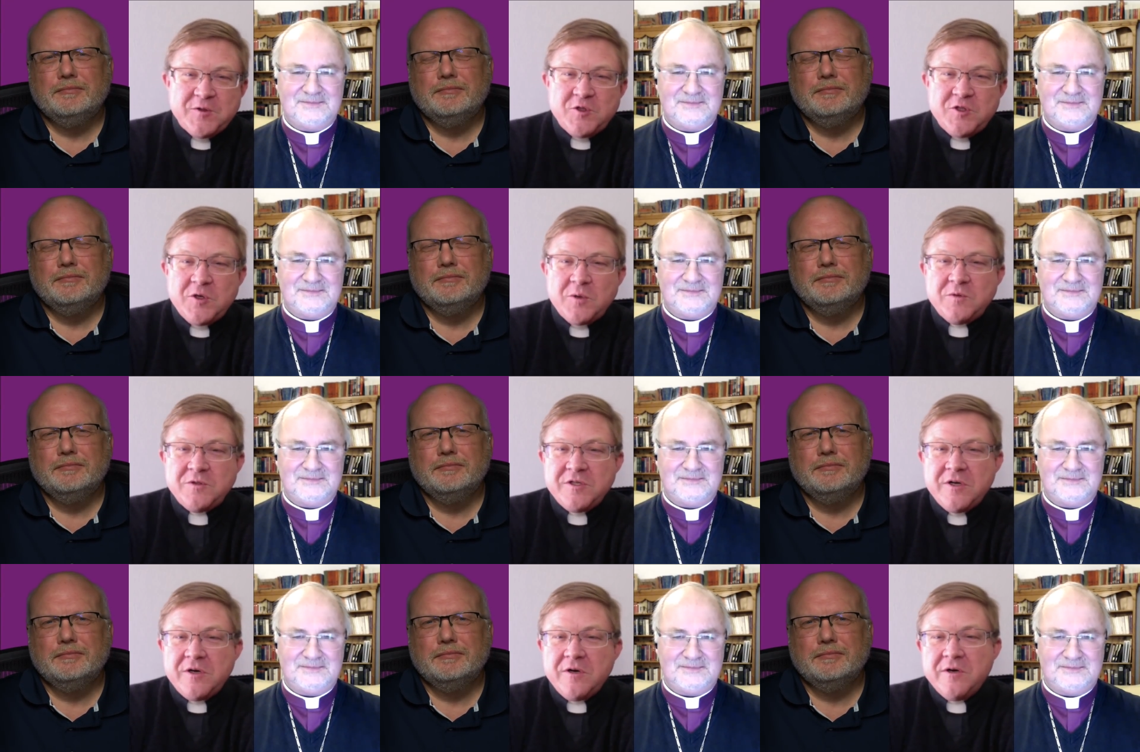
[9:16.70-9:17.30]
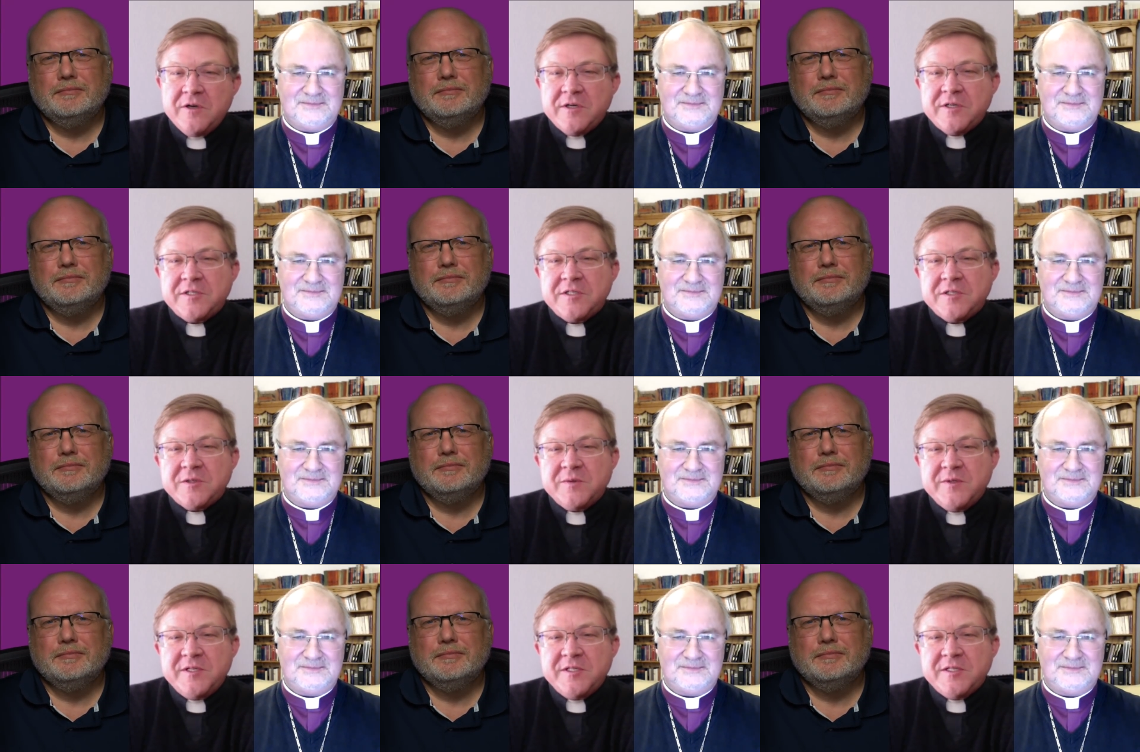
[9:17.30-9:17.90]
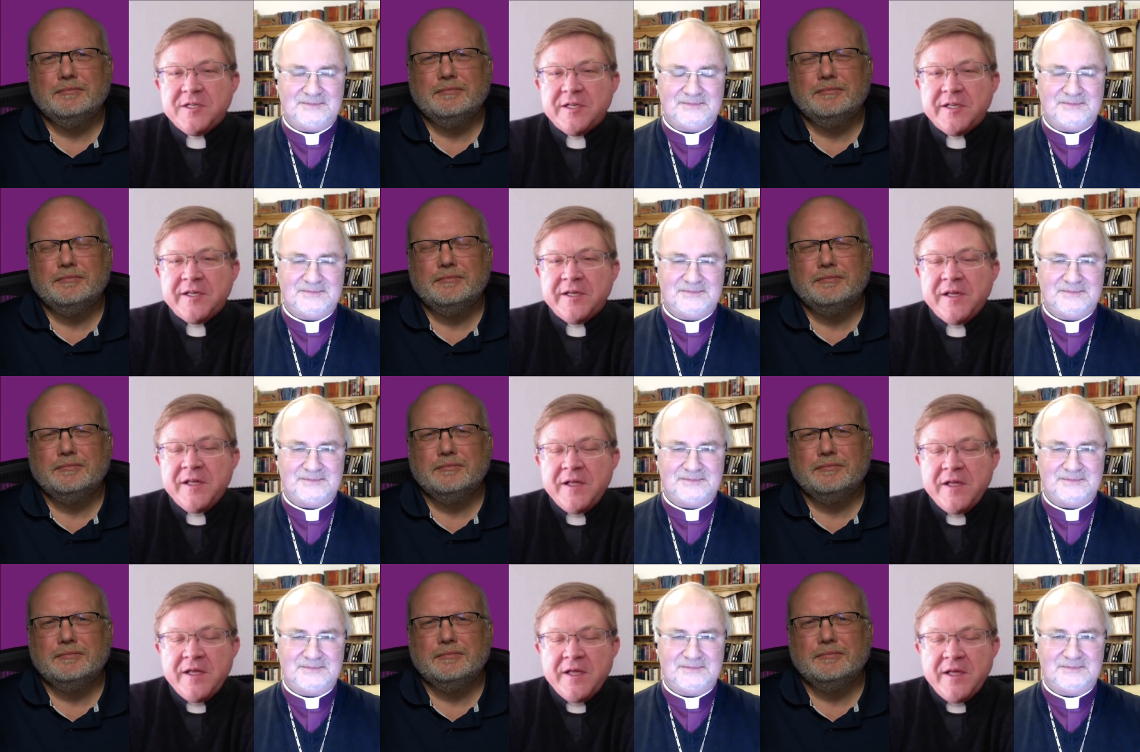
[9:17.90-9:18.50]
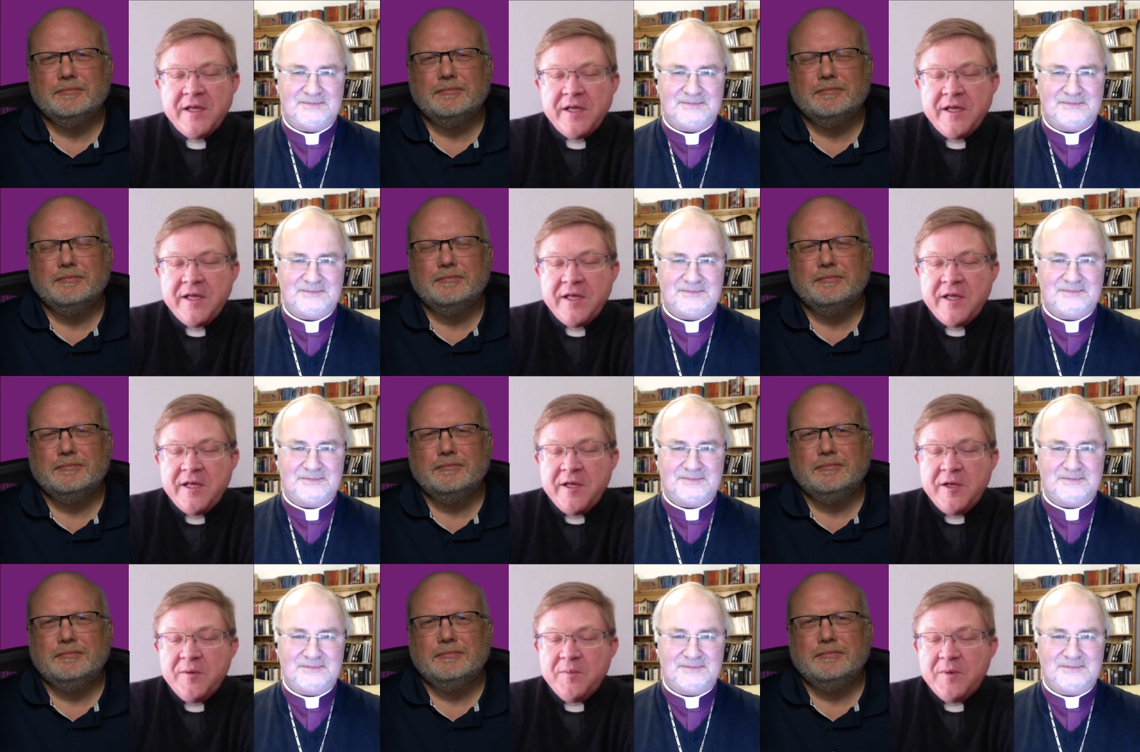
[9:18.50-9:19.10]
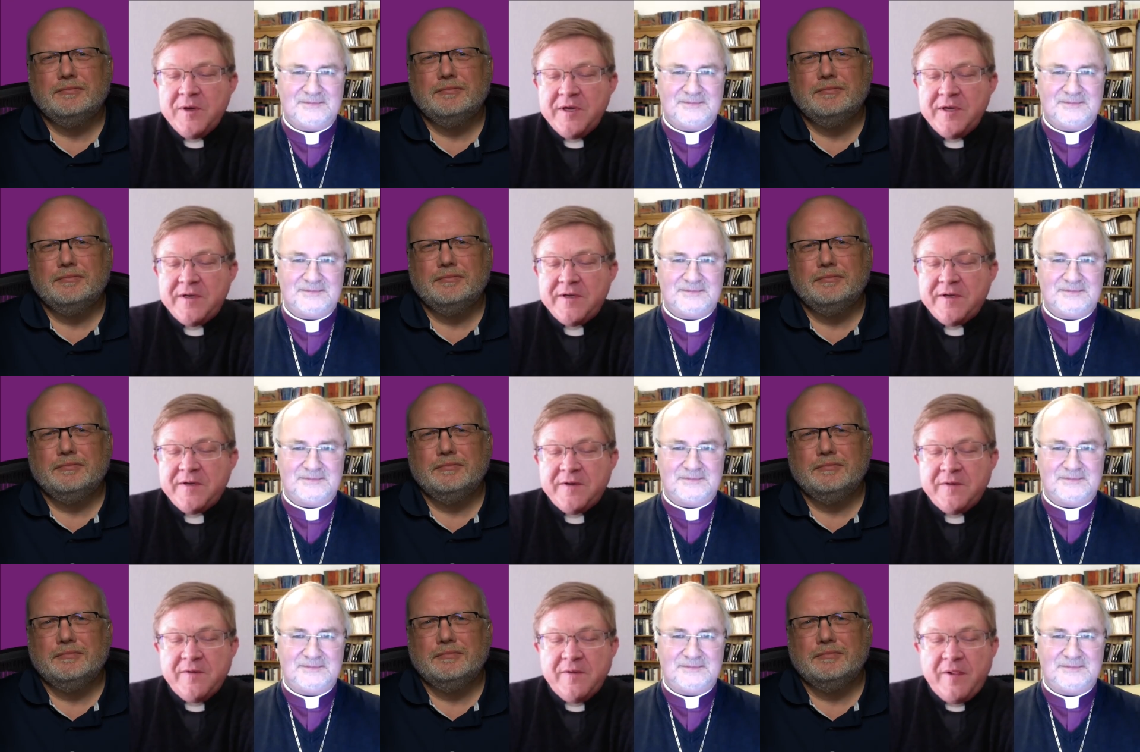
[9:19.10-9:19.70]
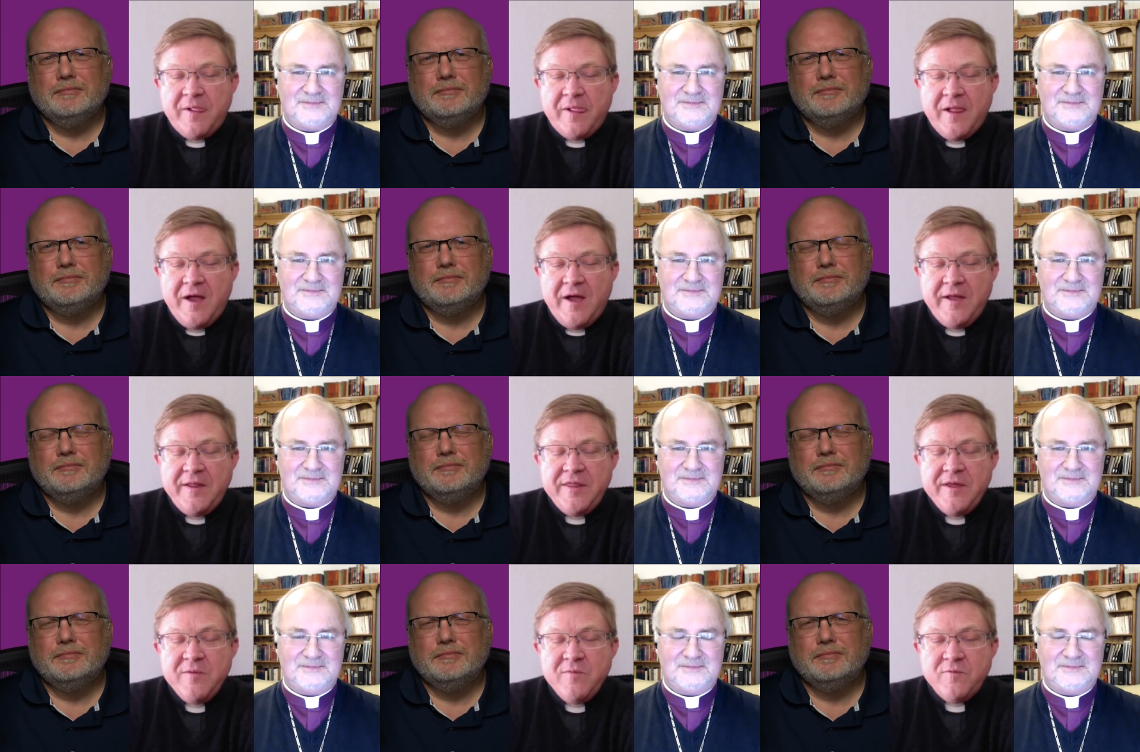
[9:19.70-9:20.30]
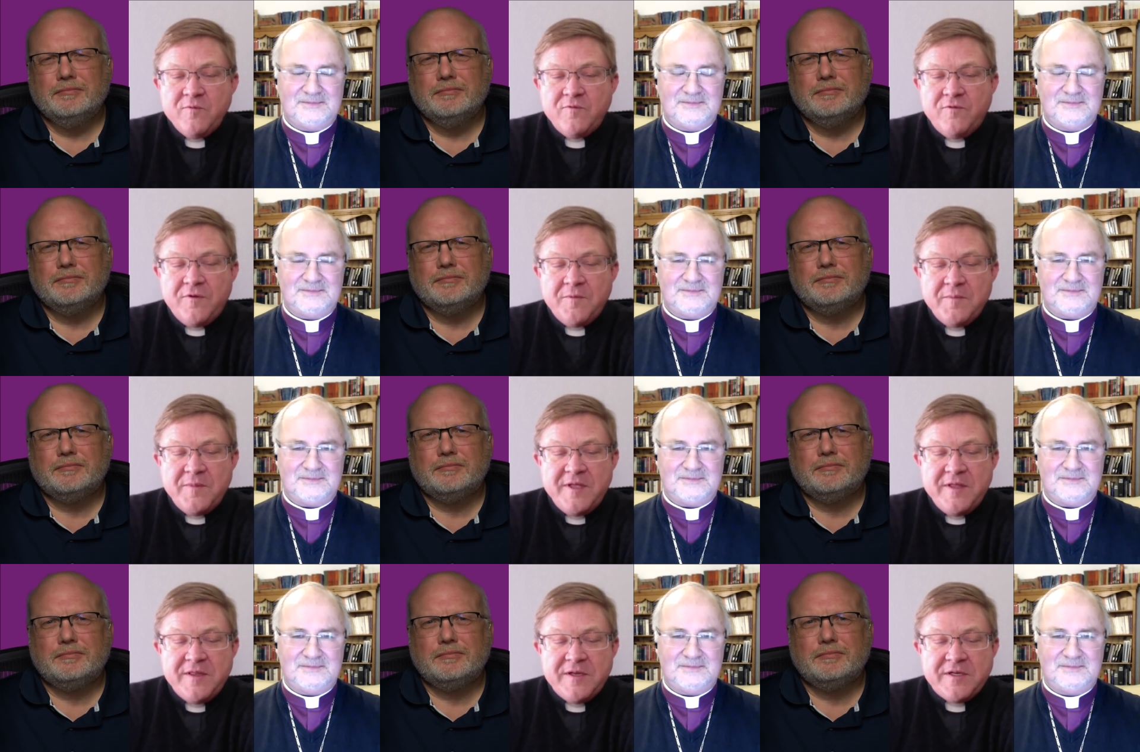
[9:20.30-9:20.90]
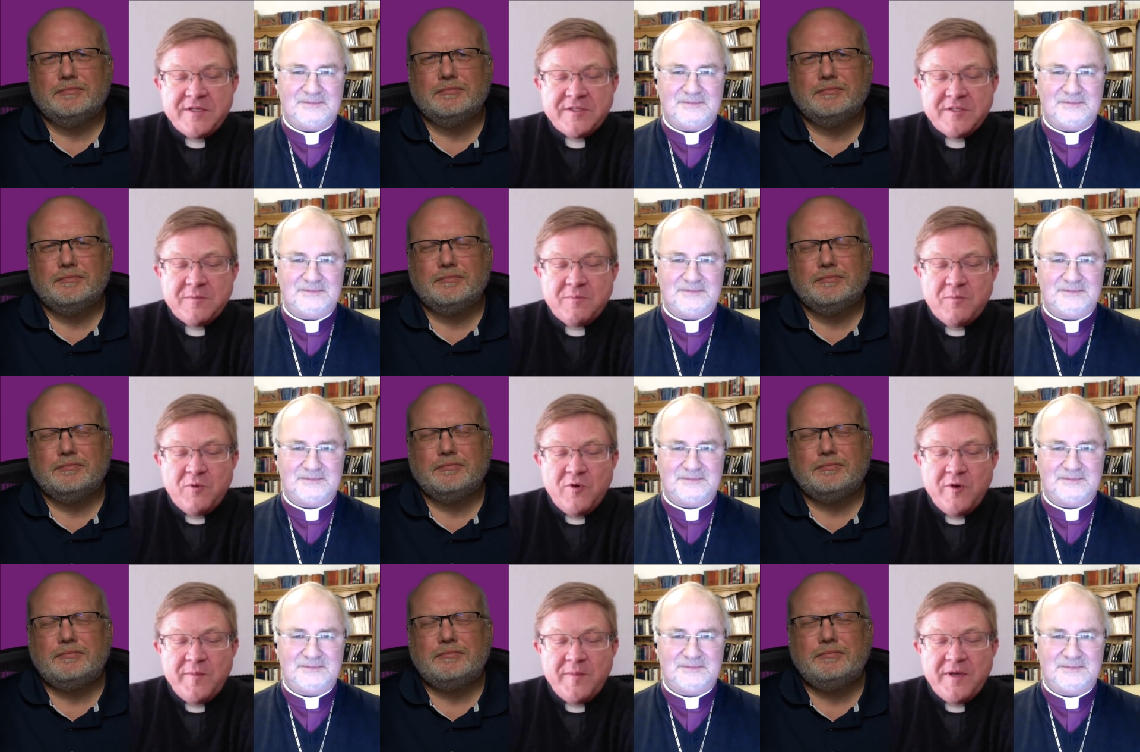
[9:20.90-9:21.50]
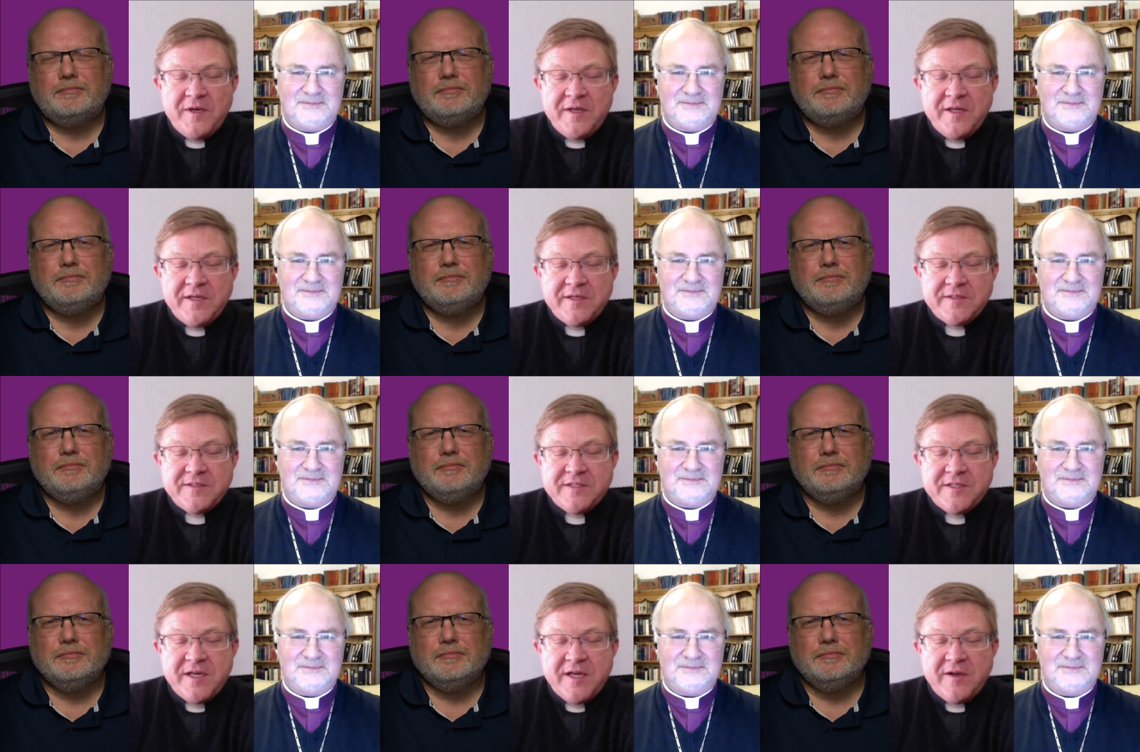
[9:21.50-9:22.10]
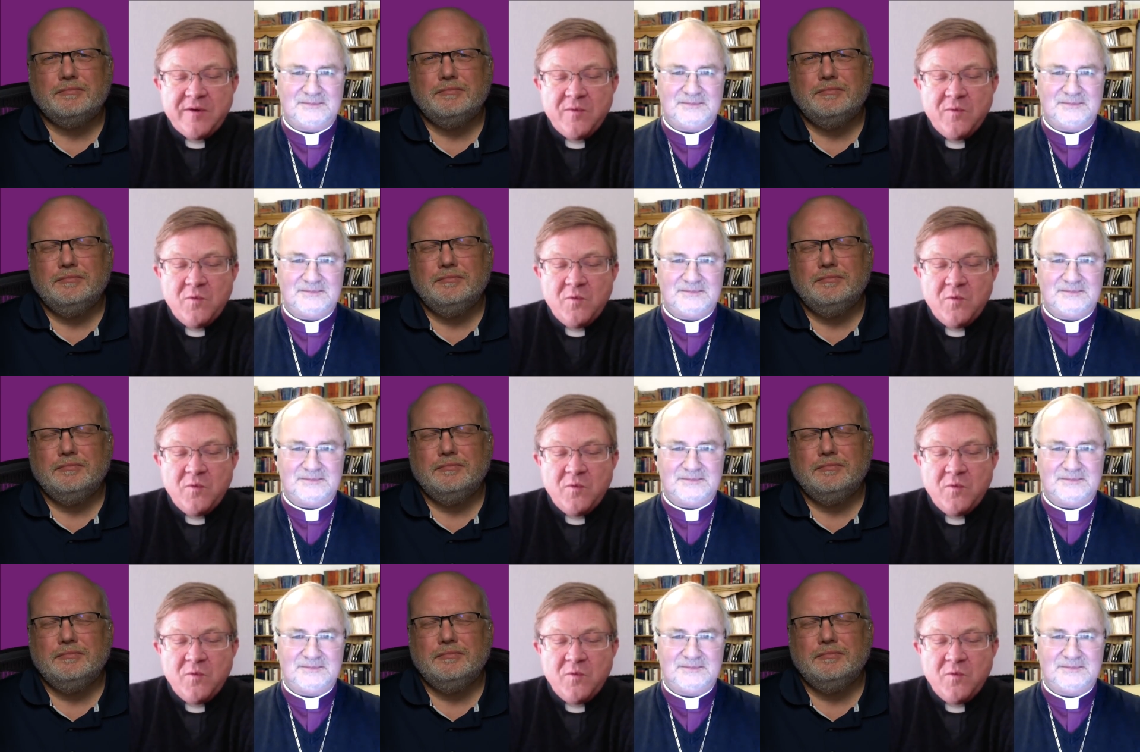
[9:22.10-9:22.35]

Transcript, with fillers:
Speaker 1: could so tarnish so easily. But I think for me the disappointment is that